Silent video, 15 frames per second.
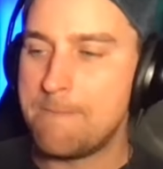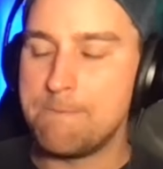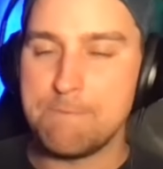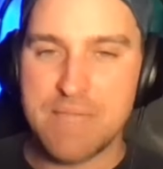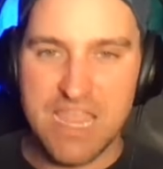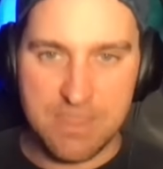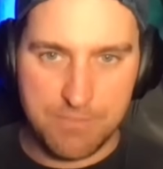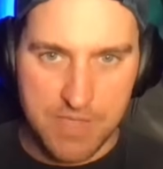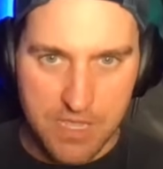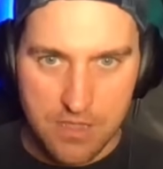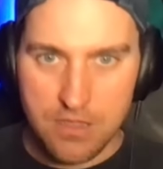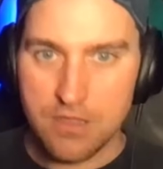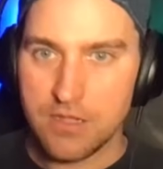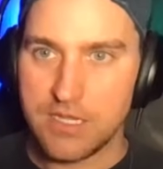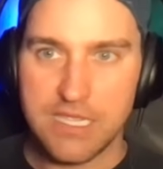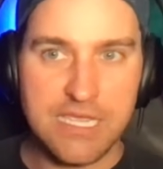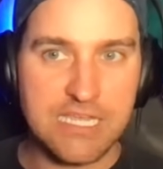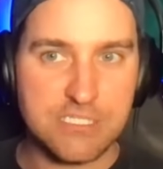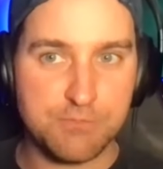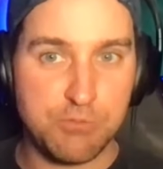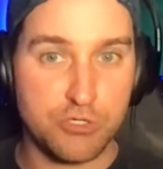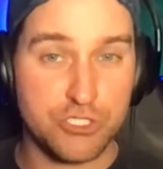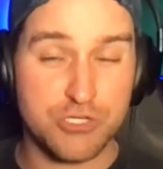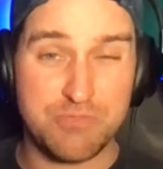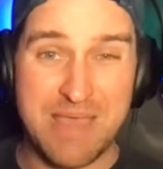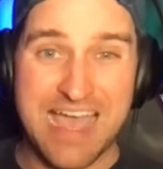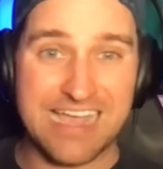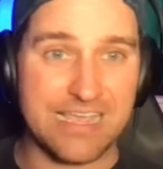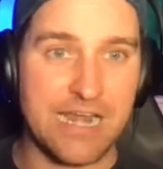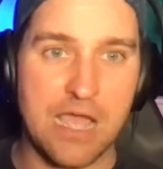Maybe he gets pushed
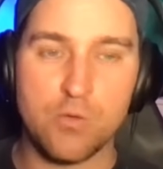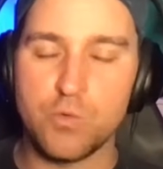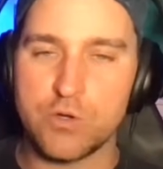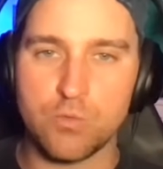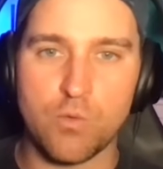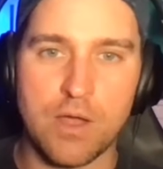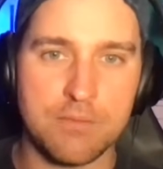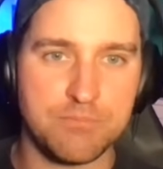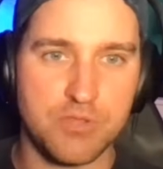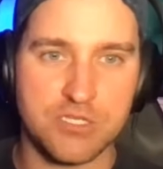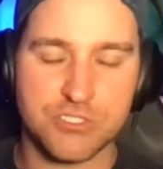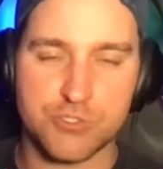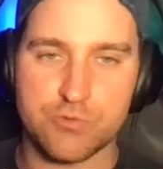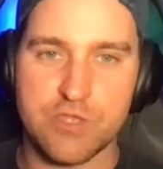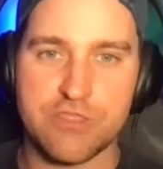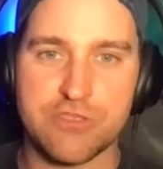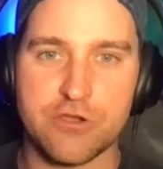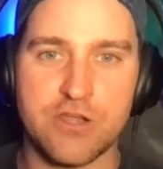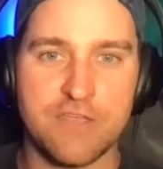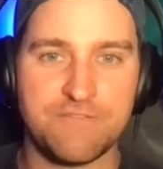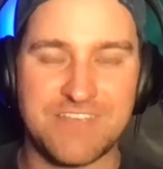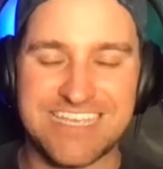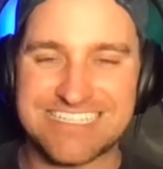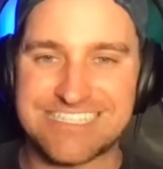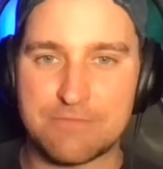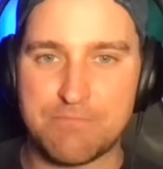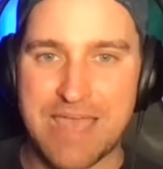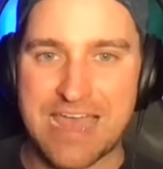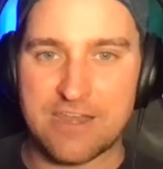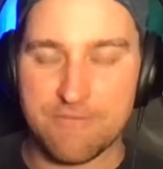back, and I wouldn't want plus 330 if he
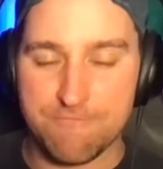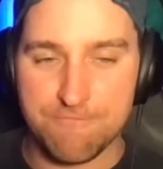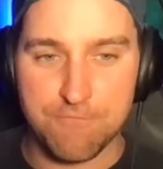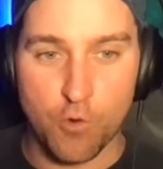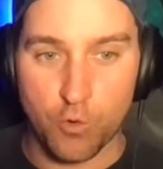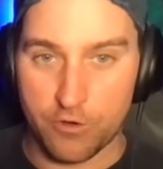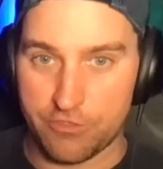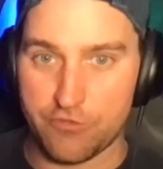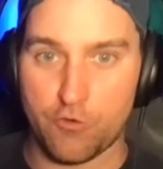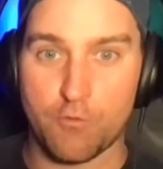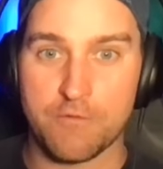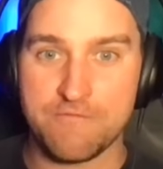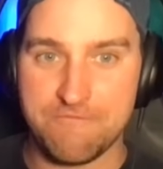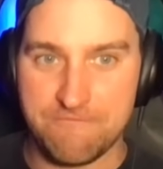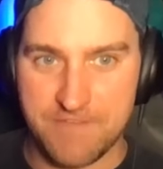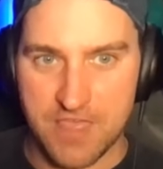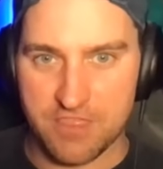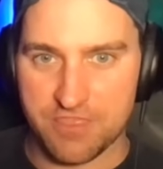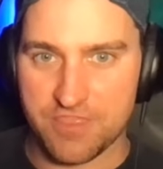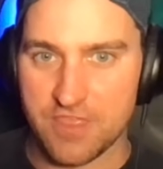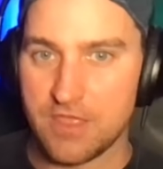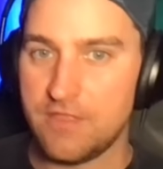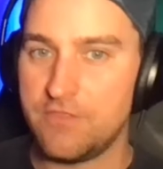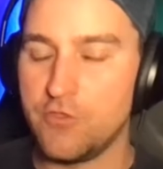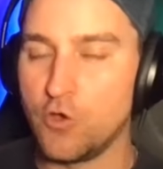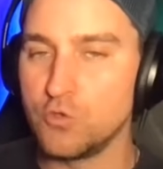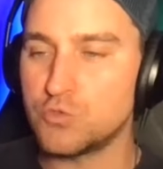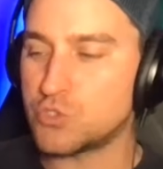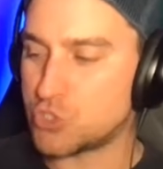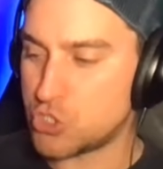isn't batting fourth or fifth.
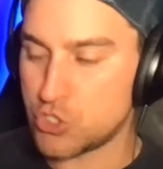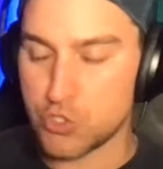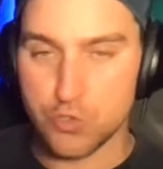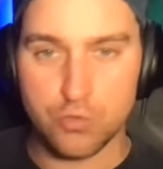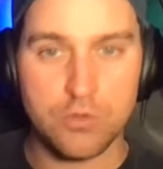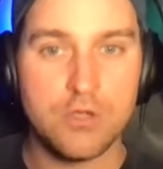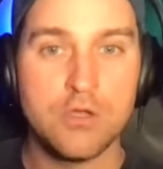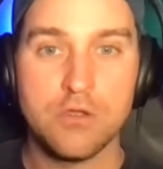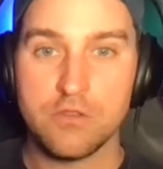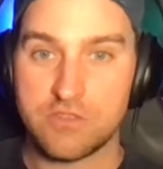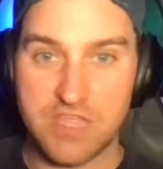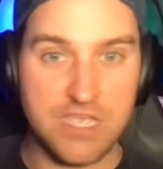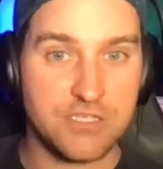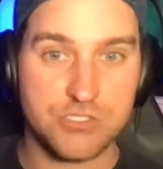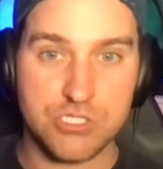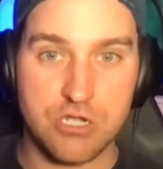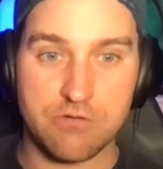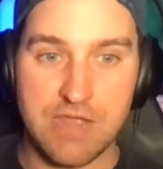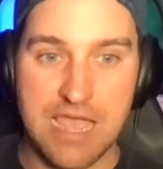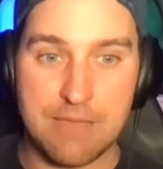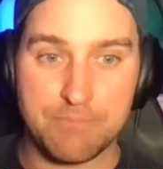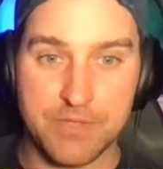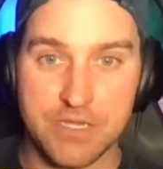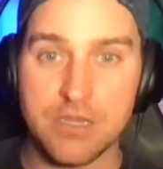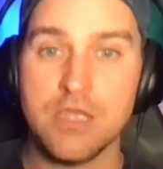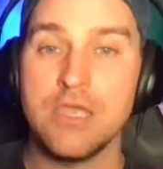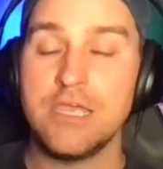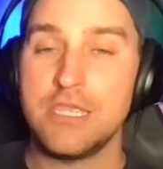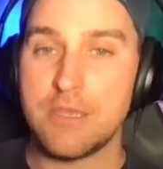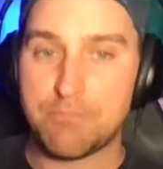Those two things don't happen,
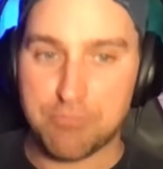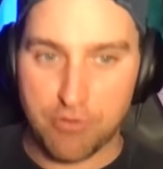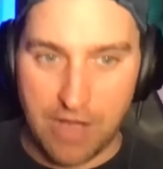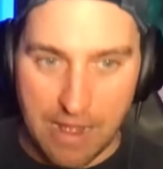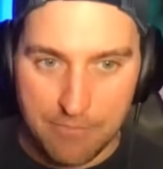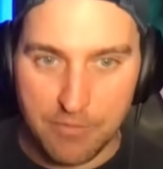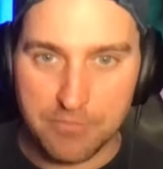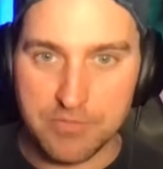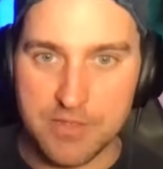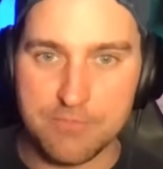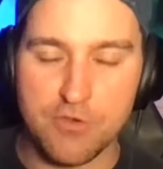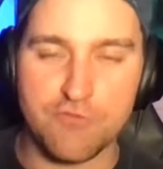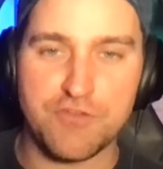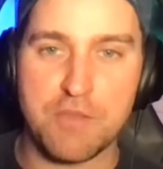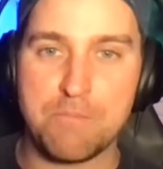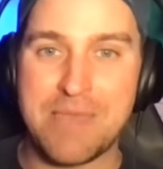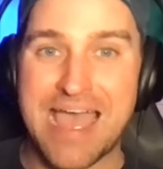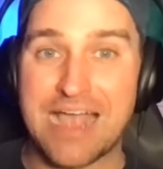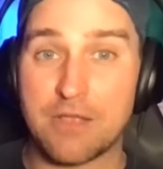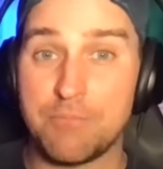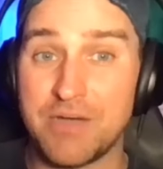you probably move him back.